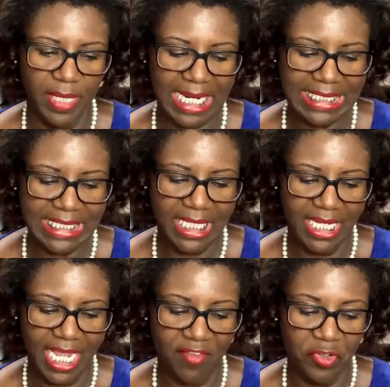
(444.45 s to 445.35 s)
but I
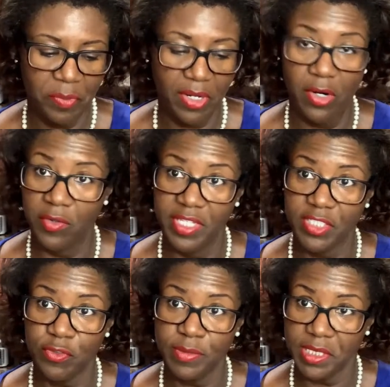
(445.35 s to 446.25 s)
did have to borrow
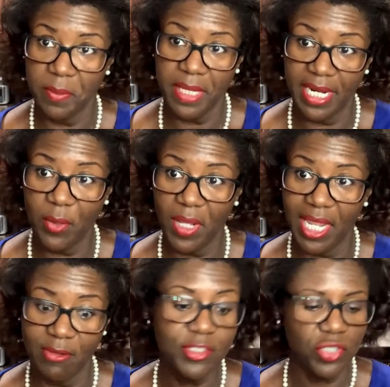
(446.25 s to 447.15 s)
this from somebody while
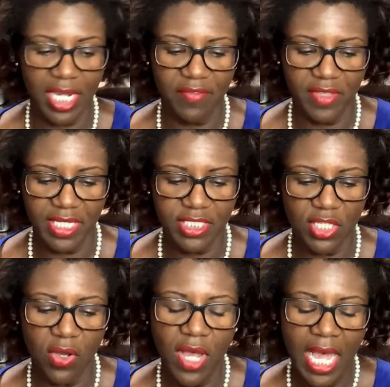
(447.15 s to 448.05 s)
I was traveling,
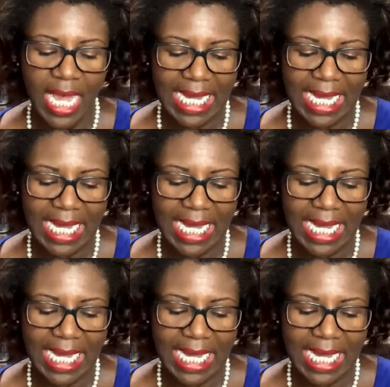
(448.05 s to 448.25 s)
so